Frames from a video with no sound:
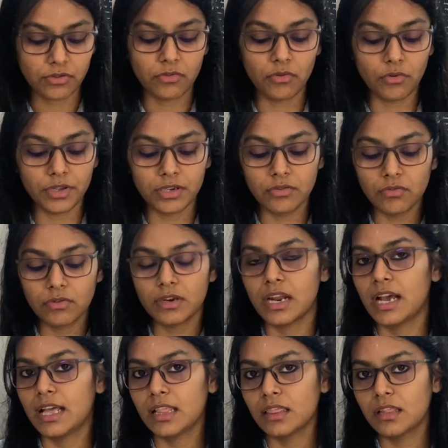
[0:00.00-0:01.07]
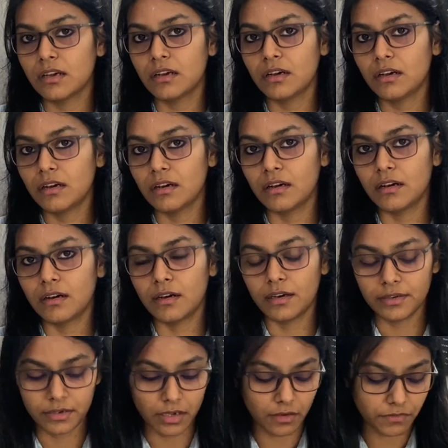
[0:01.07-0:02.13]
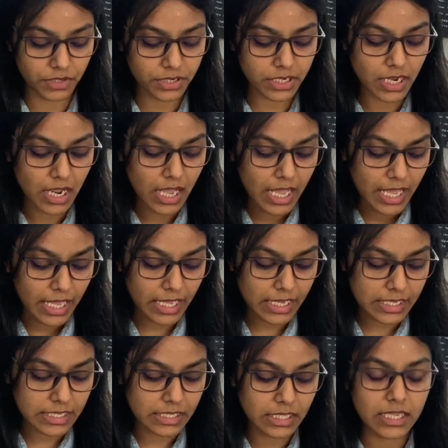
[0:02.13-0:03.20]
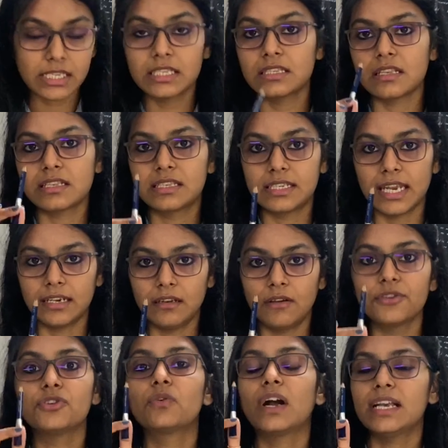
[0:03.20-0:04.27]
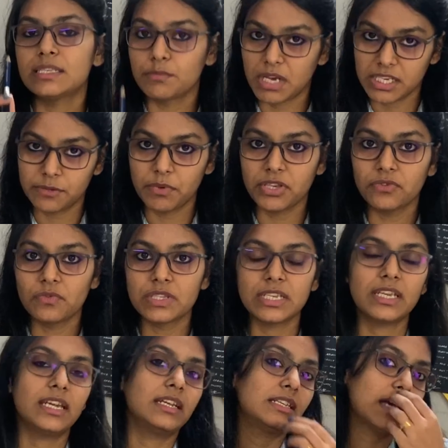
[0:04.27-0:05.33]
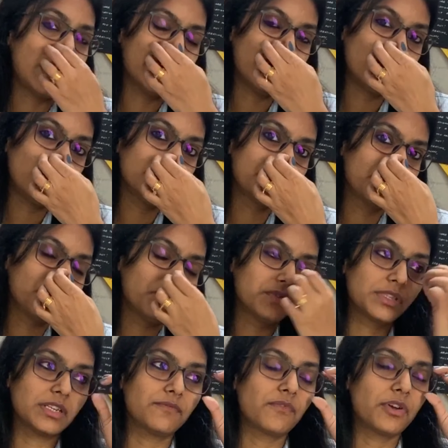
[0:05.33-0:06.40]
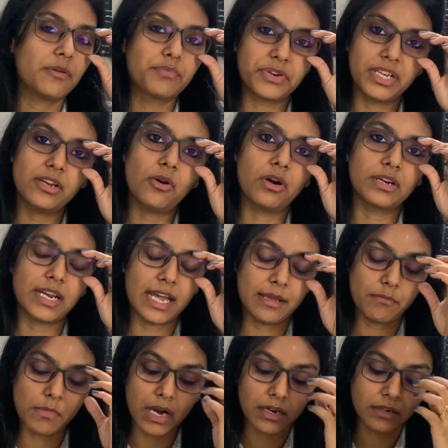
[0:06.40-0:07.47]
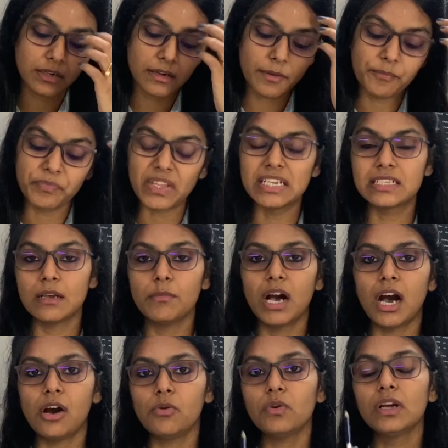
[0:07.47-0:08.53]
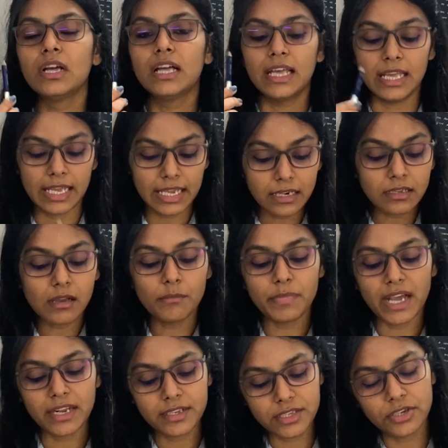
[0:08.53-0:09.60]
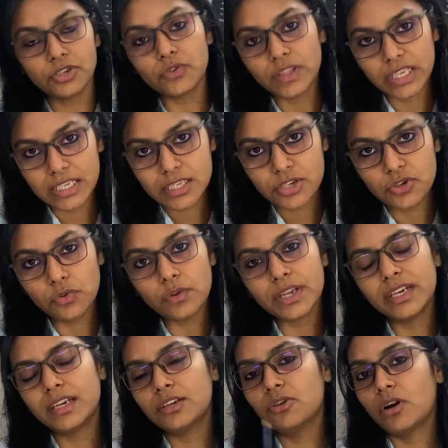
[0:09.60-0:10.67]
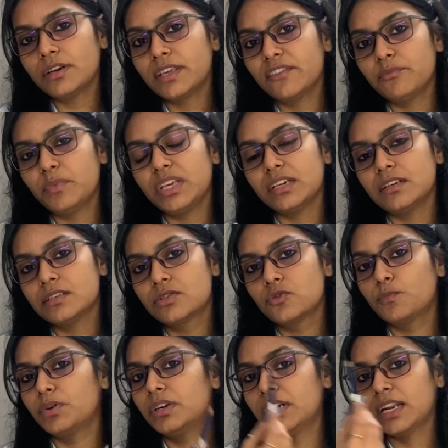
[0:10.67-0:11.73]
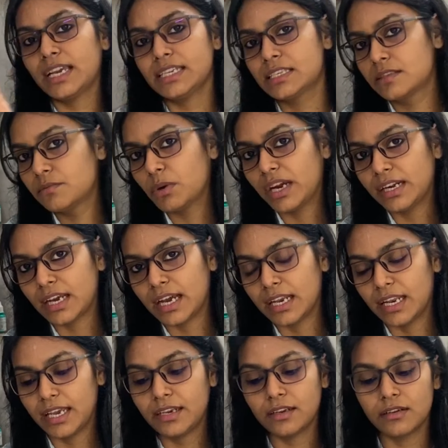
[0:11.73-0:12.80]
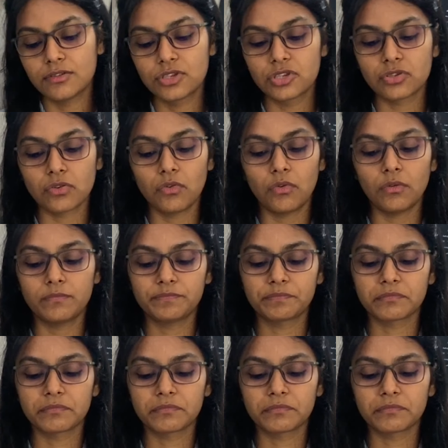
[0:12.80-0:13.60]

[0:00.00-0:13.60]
Kohinoor and the Derwent, is this Staedtler. You guys must be using it. I have also used it for a pretty long time, but somehow in comparison to these two, it did not give me a super nice white highlight. So